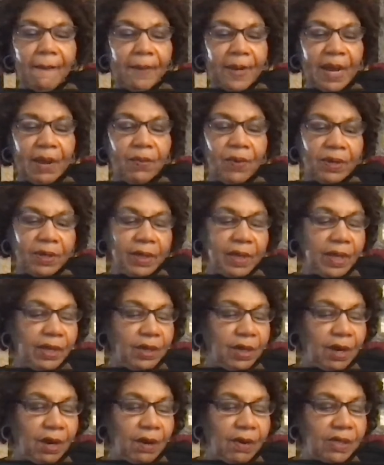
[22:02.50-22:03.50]
But I want to
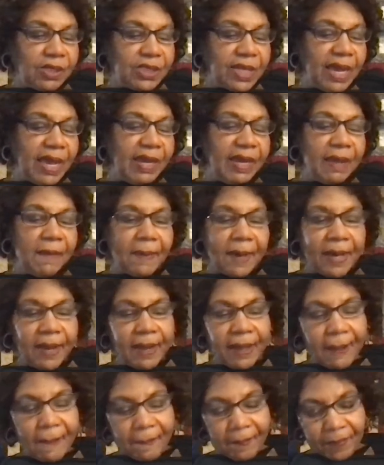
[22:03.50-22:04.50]
encourage
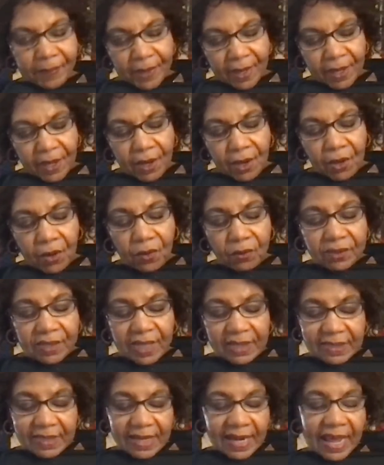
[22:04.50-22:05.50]
anybody who
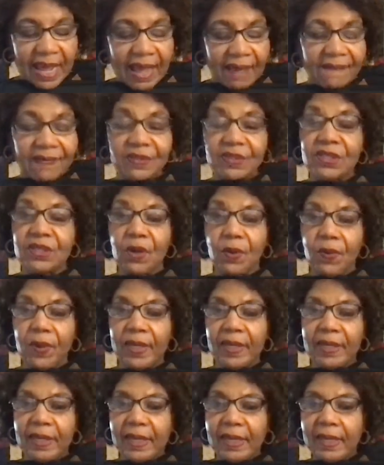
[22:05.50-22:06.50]
doesn't have a
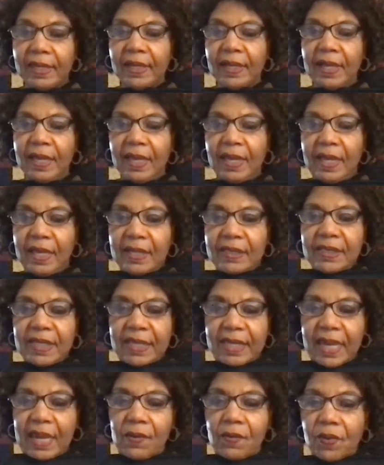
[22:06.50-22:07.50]
sewing kit to
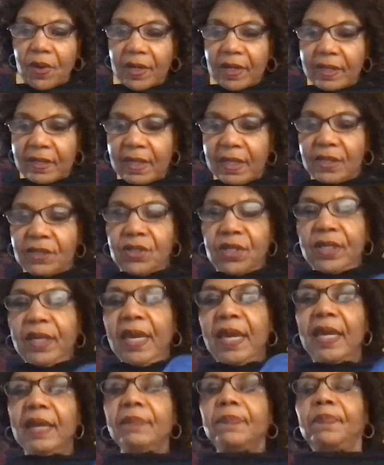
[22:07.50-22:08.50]
get one of these. You
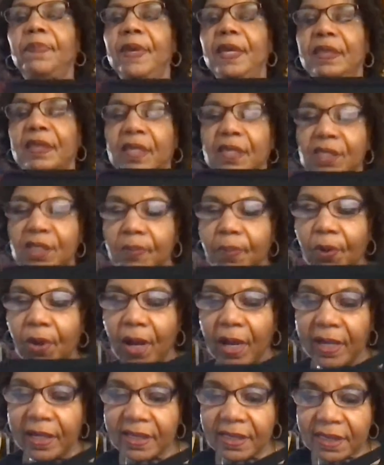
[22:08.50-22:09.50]
can't beat this
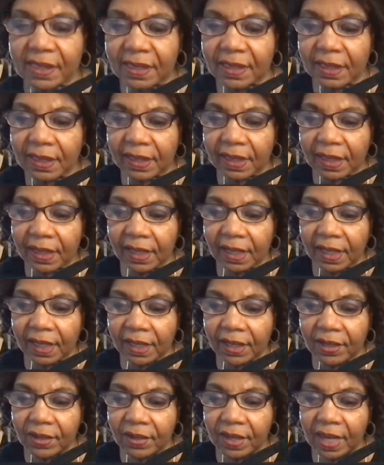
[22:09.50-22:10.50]
price.
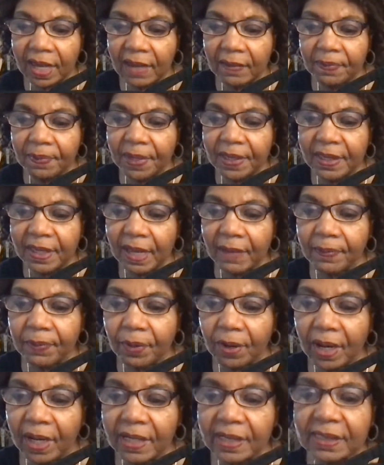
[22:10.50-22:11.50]
You can't beat that
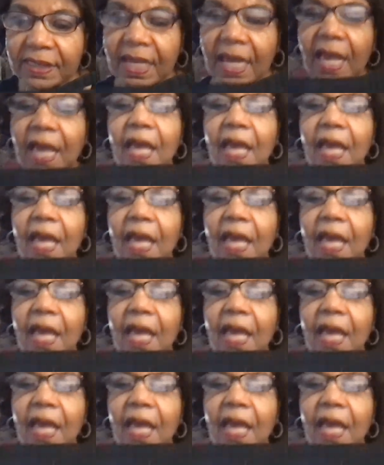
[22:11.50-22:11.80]
price.